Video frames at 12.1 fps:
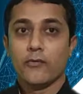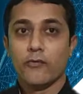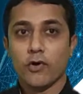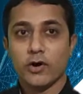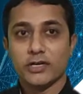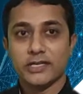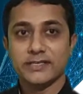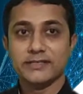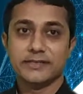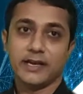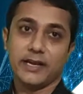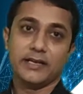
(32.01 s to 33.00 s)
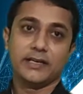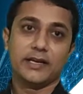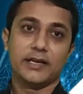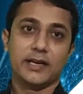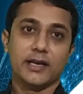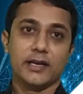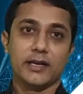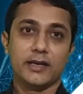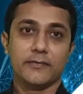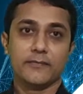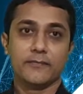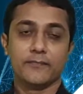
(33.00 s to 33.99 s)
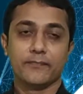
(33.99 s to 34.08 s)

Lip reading: What is antenna array?